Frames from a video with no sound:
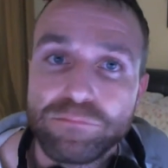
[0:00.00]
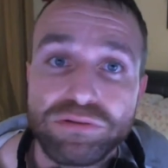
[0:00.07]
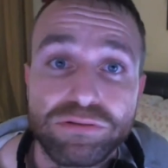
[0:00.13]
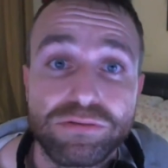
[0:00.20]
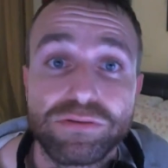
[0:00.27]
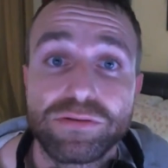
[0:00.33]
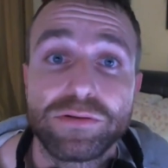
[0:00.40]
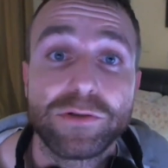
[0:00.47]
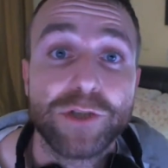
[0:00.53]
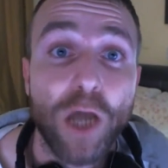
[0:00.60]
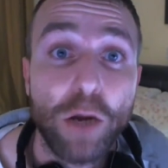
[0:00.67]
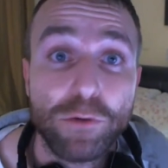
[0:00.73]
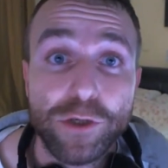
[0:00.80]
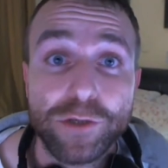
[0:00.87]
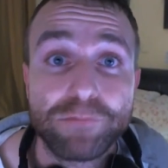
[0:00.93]
Pff,
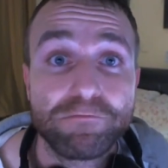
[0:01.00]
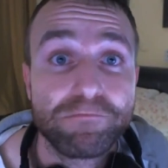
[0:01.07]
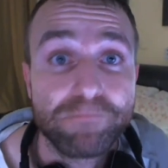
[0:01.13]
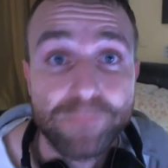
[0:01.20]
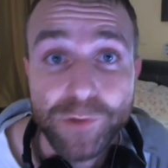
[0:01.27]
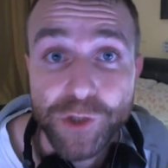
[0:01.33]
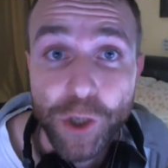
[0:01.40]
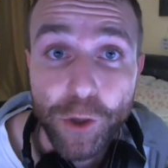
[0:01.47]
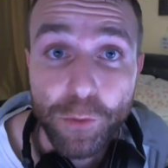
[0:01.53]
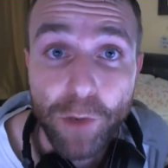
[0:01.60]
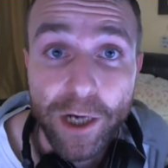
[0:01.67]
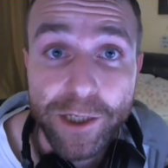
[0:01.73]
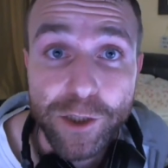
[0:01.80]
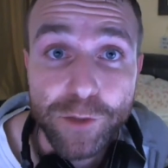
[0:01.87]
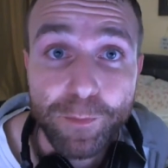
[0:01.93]
token, doing
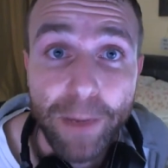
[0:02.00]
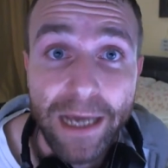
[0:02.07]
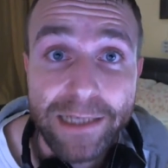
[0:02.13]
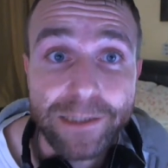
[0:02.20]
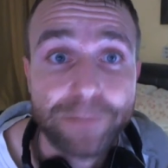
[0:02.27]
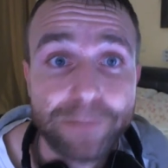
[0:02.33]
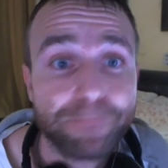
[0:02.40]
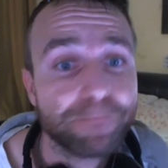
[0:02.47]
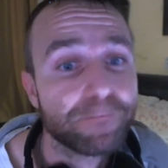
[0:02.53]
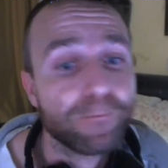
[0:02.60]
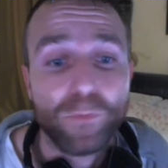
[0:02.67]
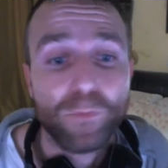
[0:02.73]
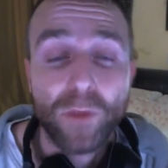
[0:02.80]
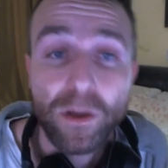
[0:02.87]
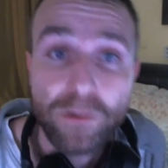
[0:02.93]
what he does best.
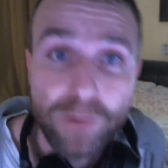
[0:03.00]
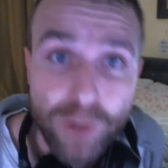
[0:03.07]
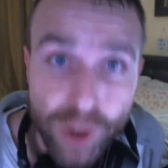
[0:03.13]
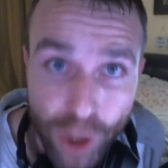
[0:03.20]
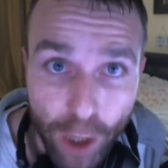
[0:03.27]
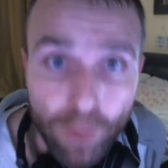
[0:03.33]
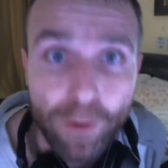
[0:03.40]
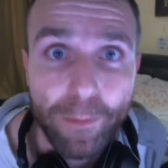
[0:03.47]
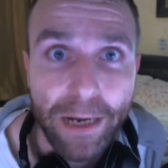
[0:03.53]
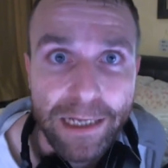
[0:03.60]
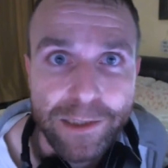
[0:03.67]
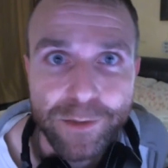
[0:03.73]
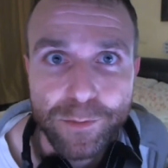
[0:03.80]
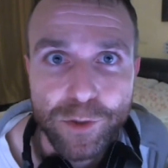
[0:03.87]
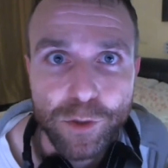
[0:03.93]
Show the
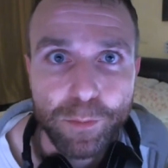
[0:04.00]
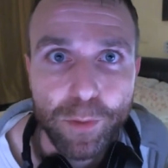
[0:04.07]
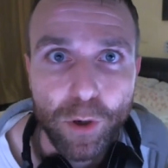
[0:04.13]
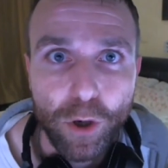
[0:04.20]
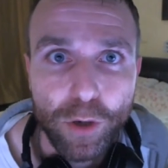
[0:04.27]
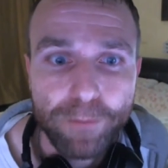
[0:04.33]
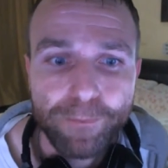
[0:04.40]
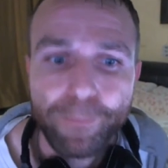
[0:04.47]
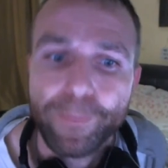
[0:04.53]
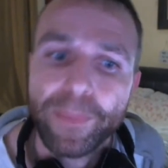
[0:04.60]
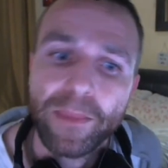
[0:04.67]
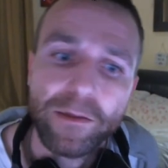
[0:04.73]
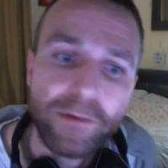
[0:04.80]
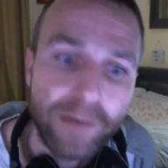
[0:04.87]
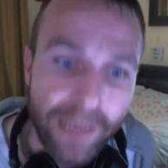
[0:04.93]
man some support.
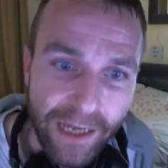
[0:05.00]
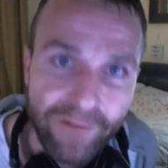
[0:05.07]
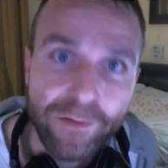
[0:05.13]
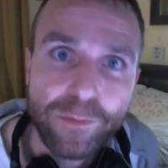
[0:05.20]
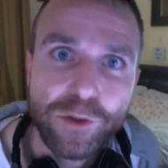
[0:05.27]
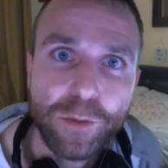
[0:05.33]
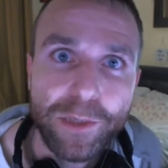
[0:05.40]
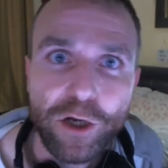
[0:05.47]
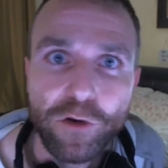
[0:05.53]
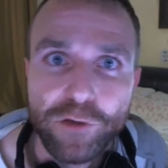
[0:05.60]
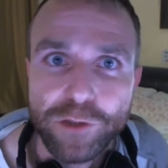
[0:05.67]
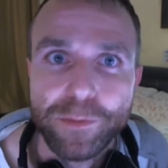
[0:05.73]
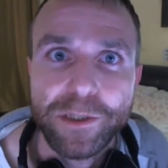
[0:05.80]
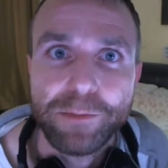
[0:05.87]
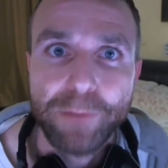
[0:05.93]
Give him some
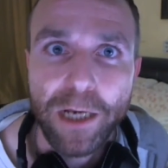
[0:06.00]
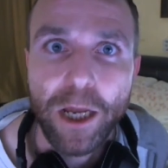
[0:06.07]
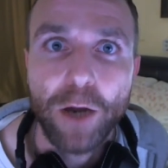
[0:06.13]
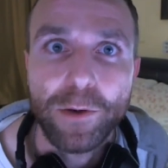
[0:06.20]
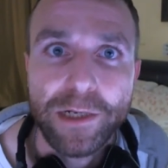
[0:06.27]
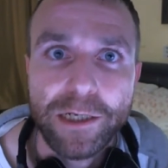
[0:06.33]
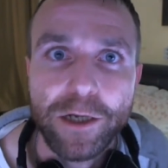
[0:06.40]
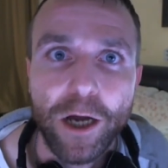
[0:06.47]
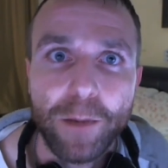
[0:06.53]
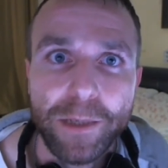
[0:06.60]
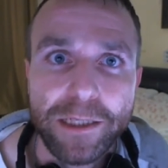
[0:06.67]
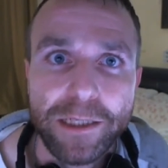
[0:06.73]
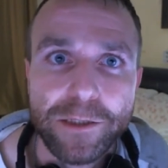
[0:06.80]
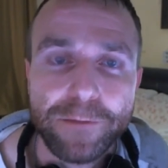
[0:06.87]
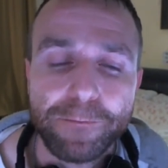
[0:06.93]
encouragement below in the
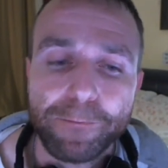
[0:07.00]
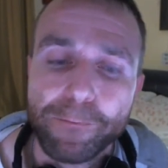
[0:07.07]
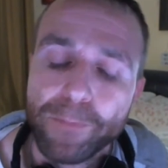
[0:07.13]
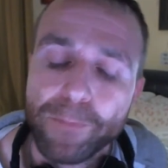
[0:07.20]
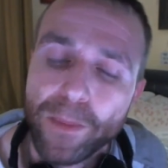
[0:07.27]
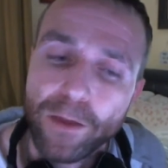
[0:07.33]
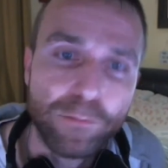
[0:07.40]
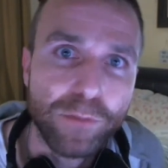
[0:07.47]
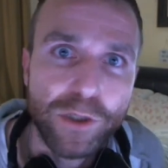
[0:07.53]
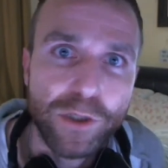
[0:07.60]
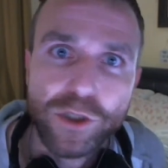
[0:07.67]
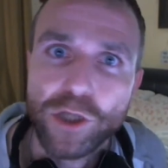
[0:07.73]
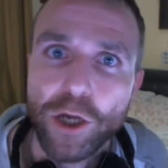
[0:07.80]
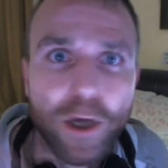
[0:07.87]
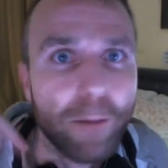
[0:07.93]
comments.
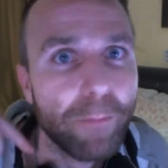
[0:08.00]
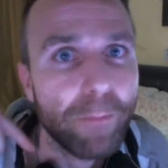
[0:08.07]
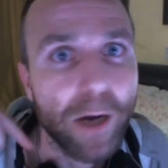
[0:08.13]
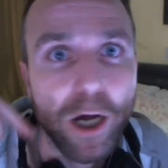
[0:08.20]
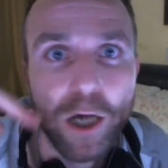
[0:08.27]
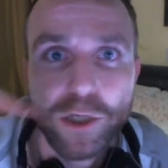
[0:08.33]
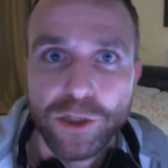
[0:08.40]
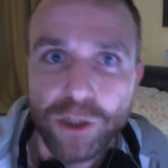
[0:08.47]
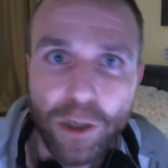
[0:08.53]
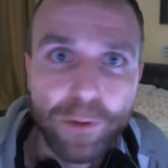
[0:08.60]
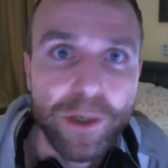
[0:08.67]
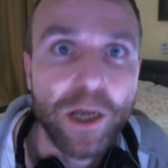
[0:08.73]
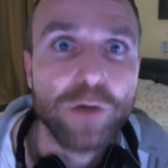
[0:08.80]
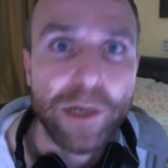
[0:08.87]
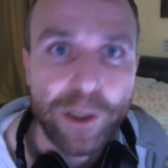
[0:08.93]
Put so he got bars so
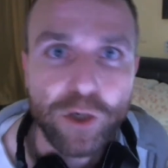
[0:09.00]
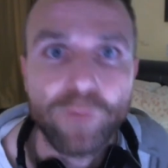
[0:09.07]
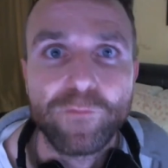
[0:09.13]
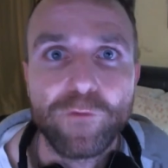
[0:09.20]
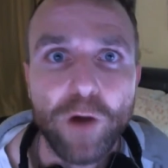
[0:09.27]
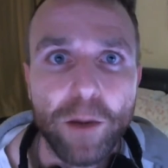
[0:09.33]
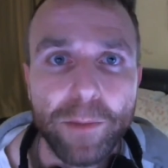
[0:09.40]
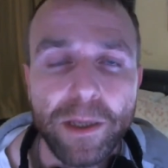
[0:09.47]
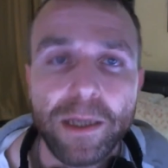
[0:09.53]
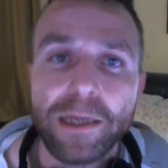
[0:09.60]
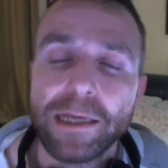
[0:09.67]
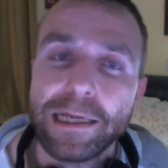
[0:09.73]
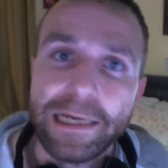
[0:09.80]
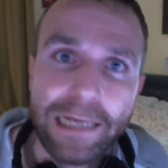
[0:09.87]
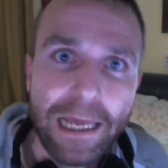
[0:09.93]
he knows where he come from.
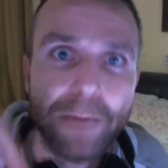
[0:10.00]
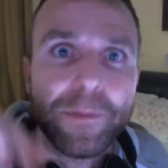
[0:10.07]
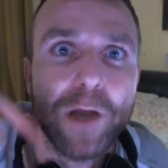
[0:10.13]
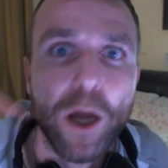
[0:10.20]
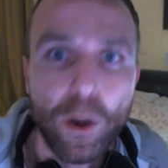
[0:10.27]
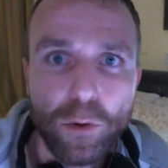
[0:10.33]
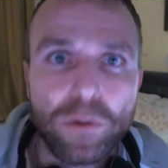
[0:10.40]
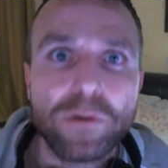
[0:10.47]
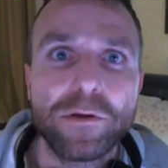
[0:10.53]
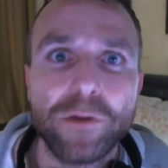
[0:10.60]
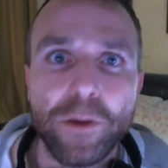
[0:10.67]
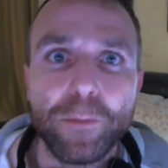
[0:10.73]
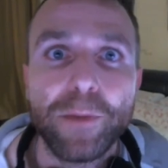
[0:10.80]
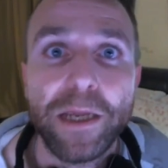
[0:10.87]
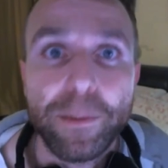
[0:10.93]
Let him know
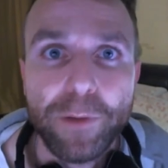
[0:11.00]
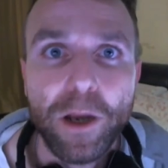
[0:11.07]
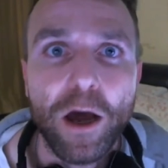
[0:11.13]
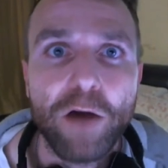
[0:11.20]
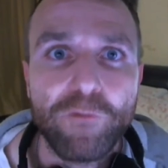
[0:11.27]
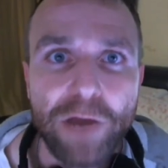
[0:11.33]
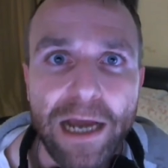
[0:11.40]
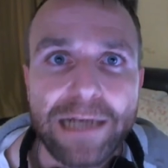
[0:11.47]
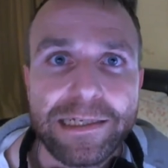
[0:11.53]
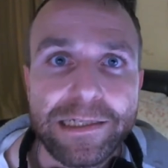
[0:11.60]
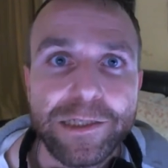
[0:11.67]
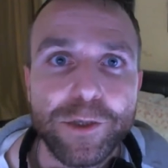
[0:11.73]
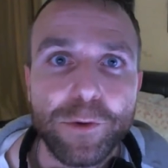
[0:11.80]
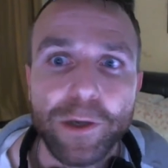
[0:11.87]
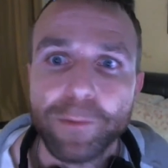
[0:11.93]
that people are
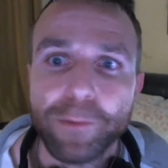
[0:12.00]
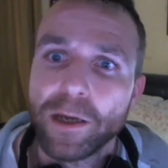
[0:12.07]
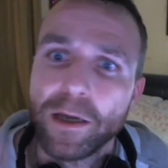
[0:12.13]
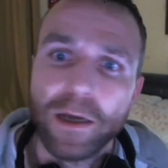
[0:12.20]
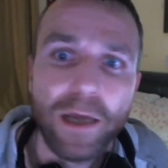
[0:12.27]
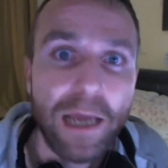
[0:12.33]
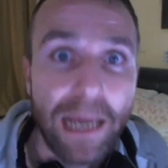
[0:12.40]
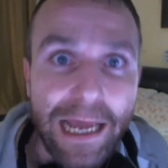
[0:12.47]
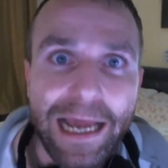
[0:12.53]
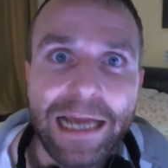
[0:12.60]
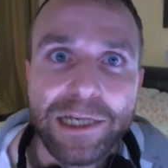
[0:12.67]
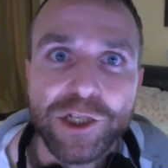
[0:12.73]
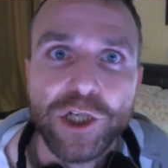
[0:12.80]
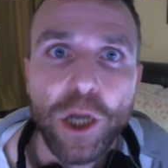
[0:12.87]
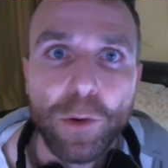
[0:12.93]
reacting to him
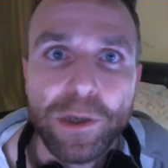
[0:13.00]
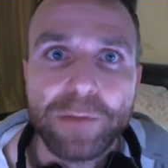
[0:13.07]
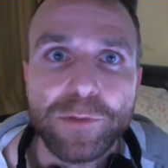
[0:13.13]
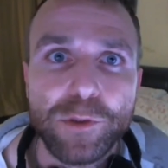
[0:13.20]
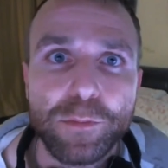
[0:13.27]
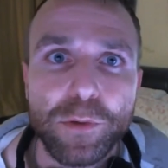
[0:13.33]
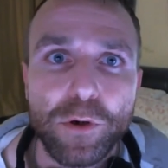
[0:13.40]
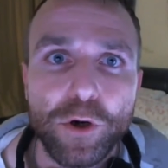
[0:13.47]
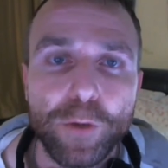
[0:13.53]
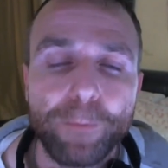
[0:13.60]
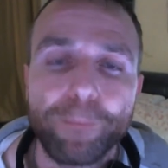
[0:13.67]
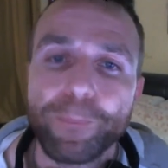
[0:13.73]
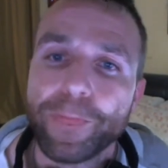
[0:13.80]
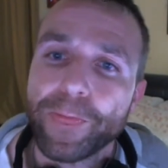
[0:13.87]
and showing him support.